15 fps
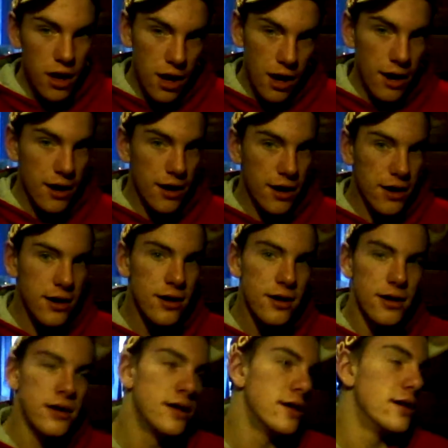yeah
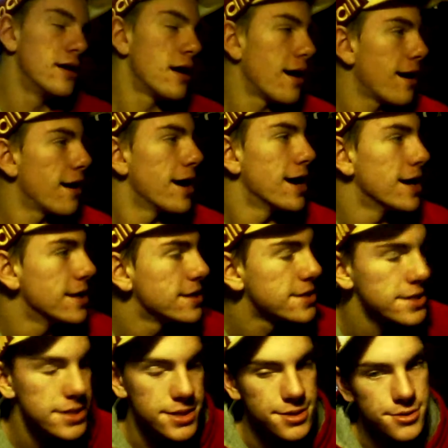all right
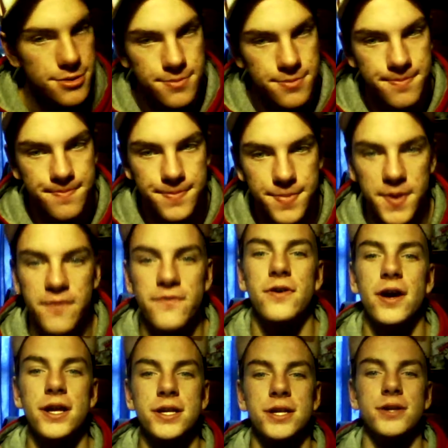so if
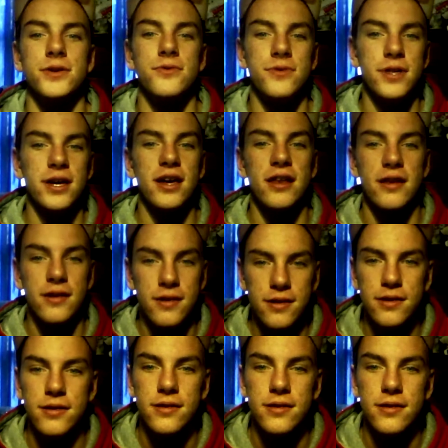you guys can do that